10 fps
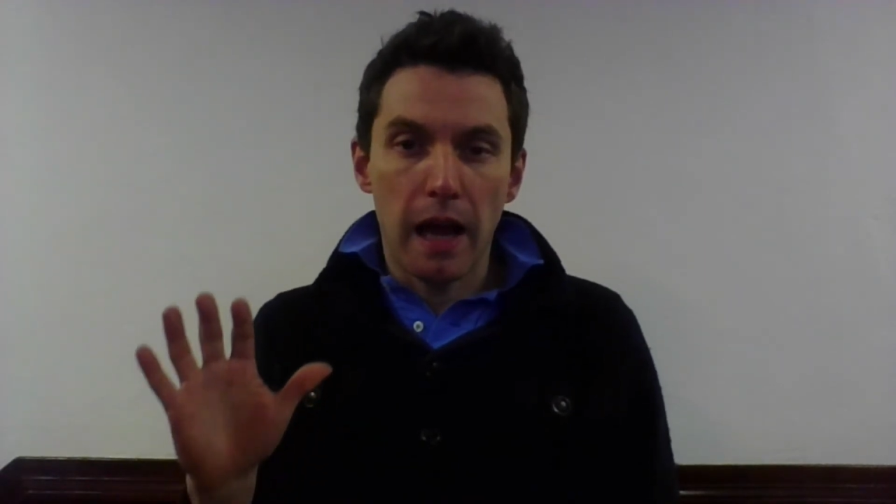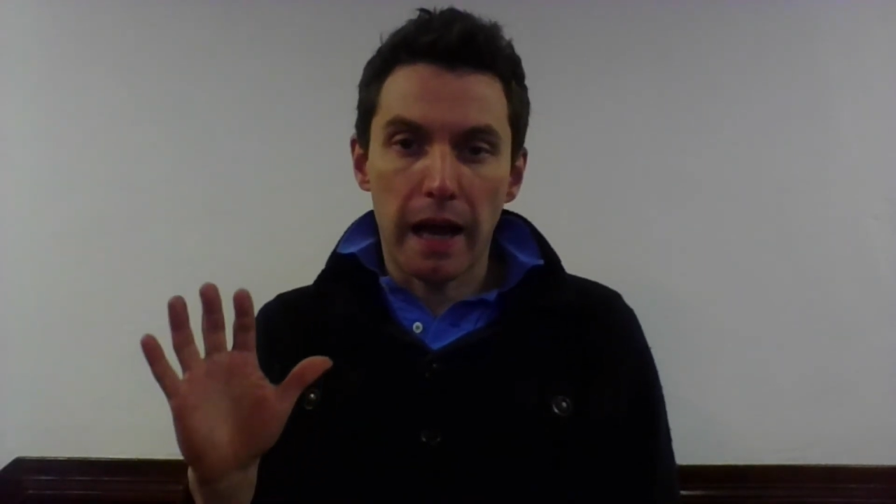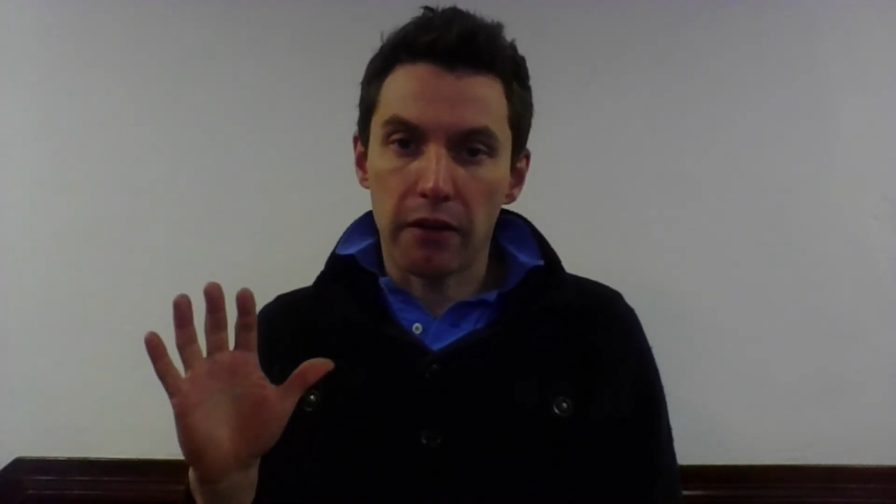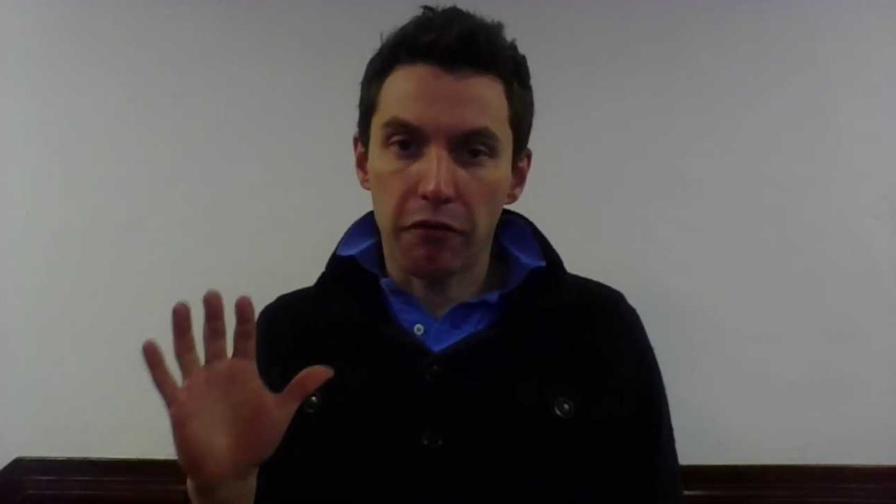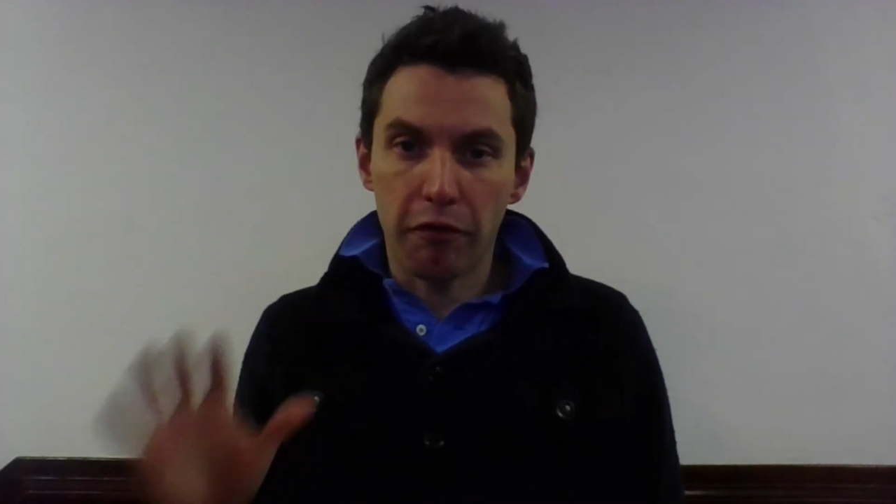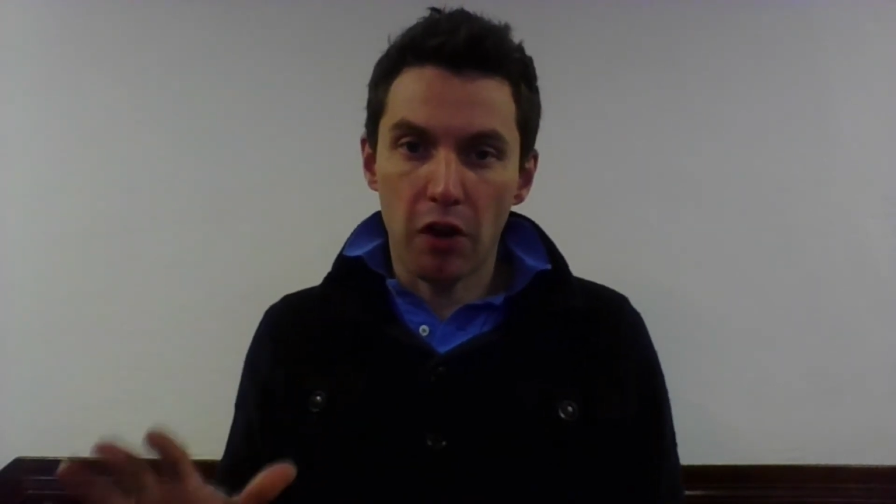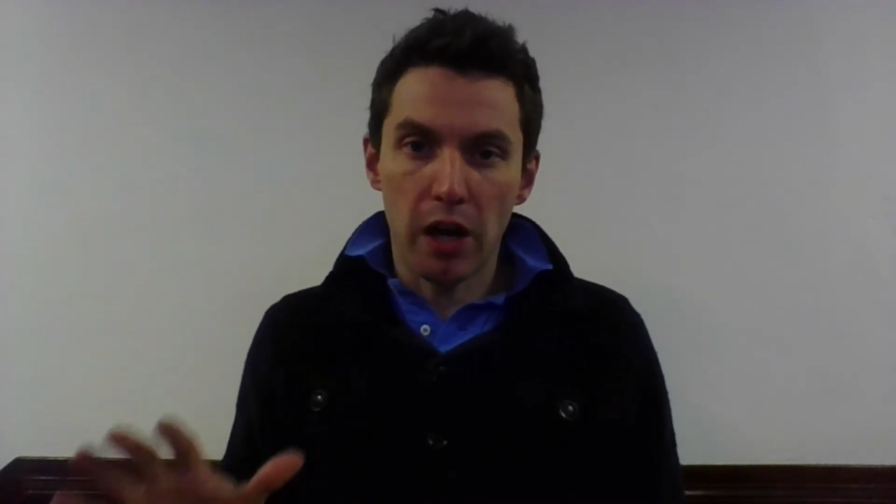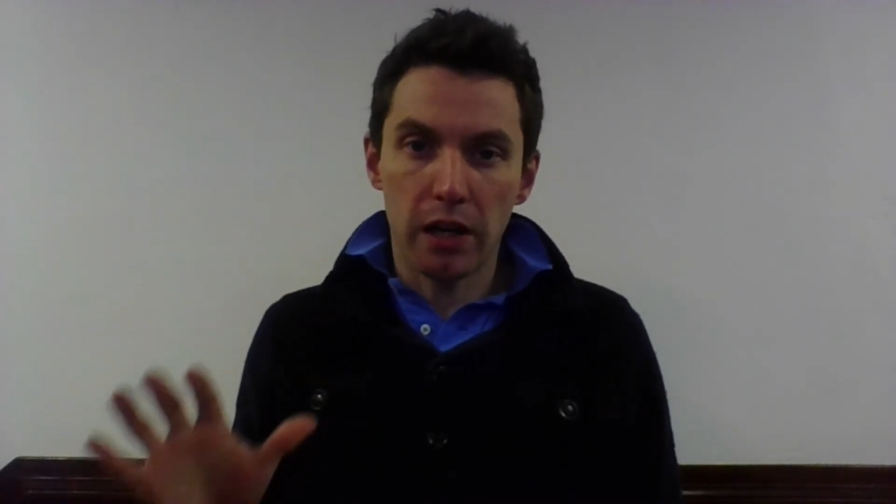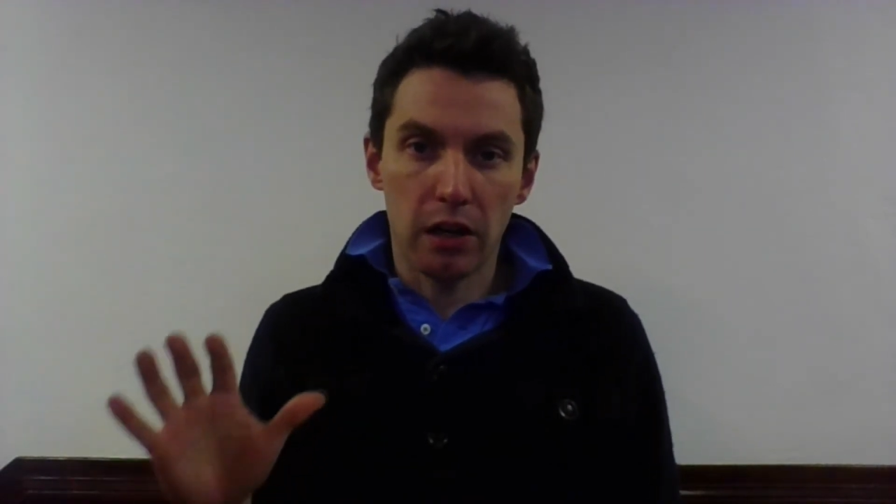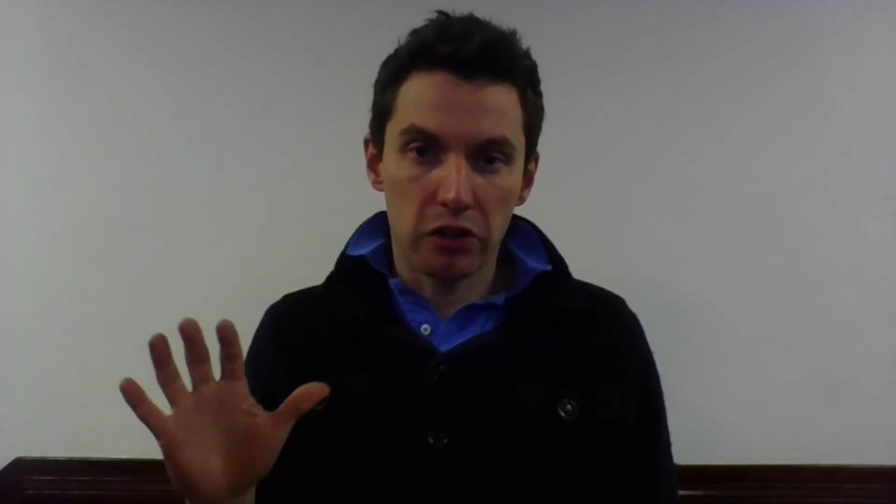and
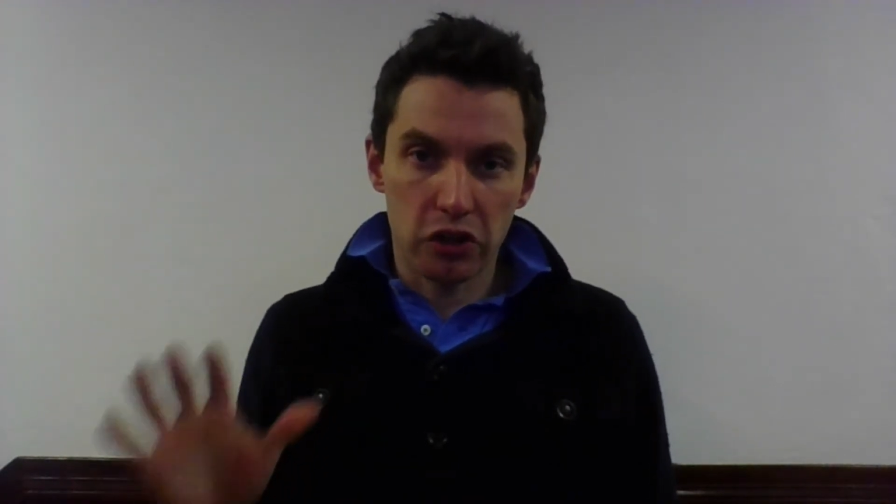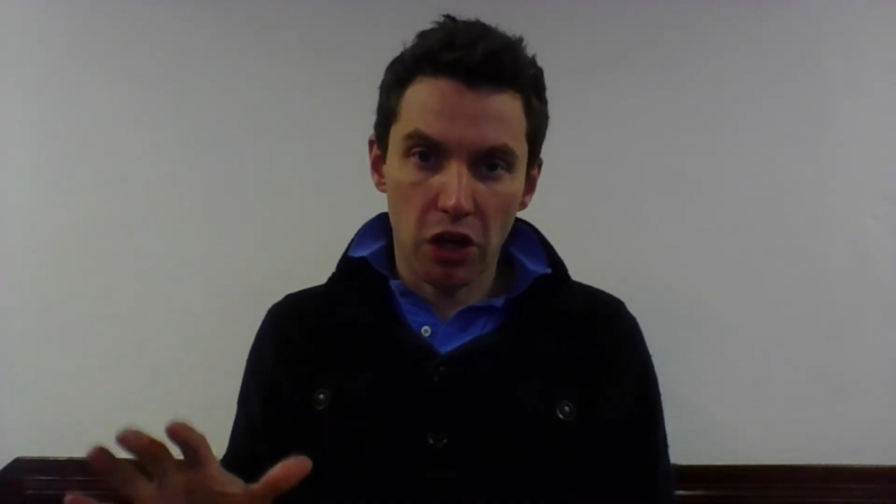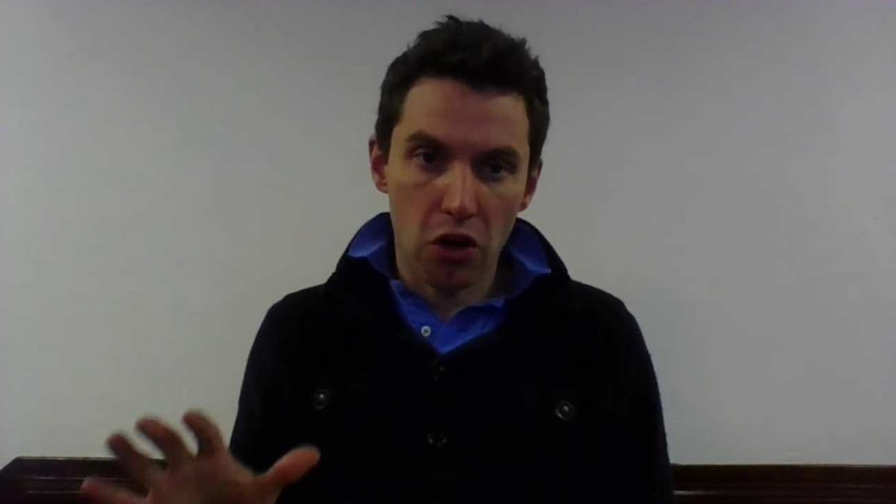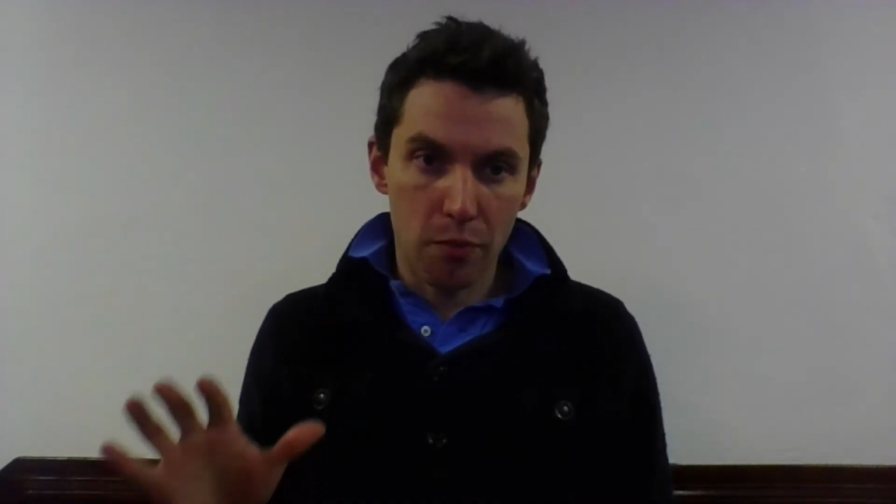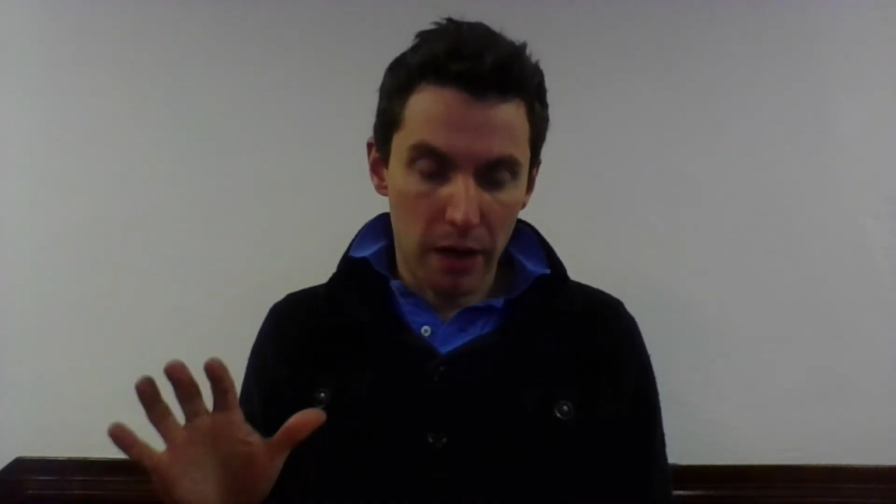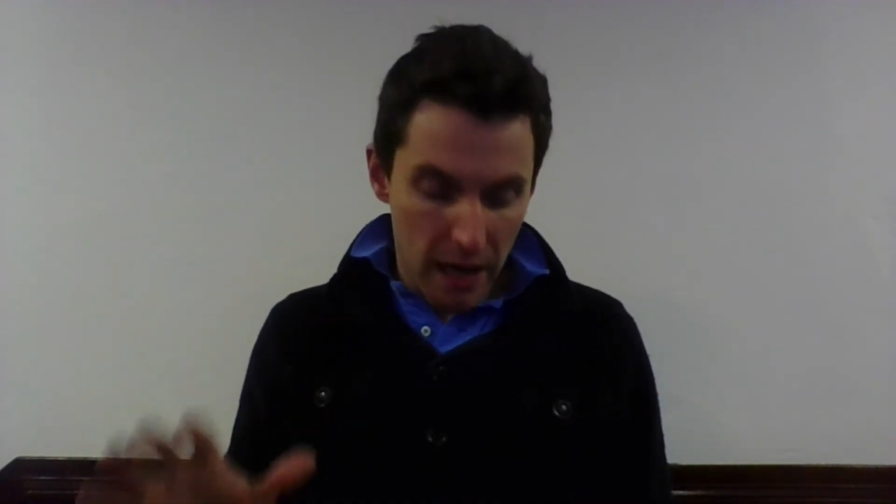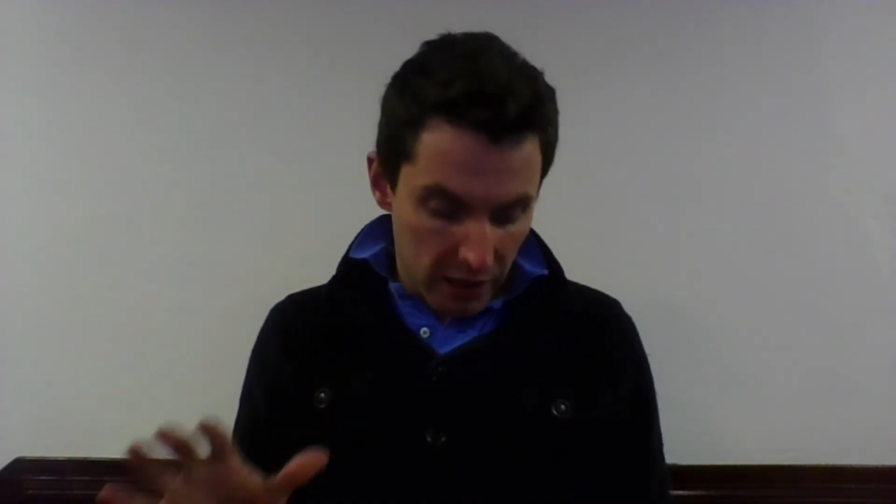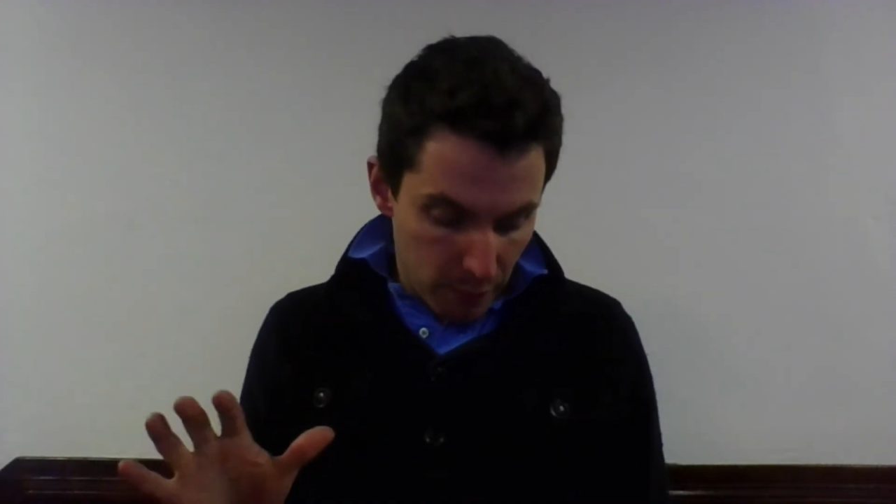final atonement has